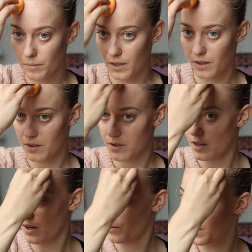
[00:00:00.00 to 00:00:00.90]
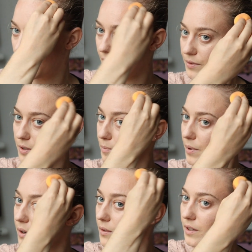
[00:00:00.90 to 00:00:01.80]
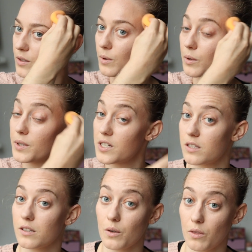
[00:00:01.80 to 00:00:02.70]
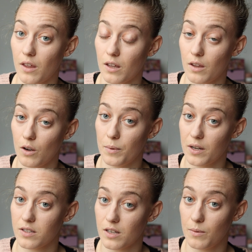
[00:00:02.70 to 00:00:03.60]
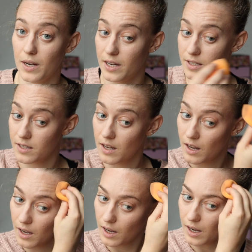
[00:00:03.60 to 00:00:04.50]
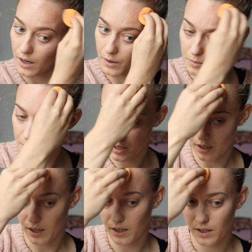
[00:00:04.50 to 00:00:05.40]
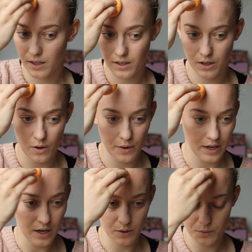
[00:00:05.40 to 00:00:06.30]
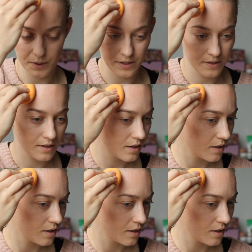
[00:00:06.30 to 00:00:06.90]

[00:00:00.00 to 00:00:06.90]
because yeah, I really have to build this one, which is a good thing though, because otherwise I would be like going out with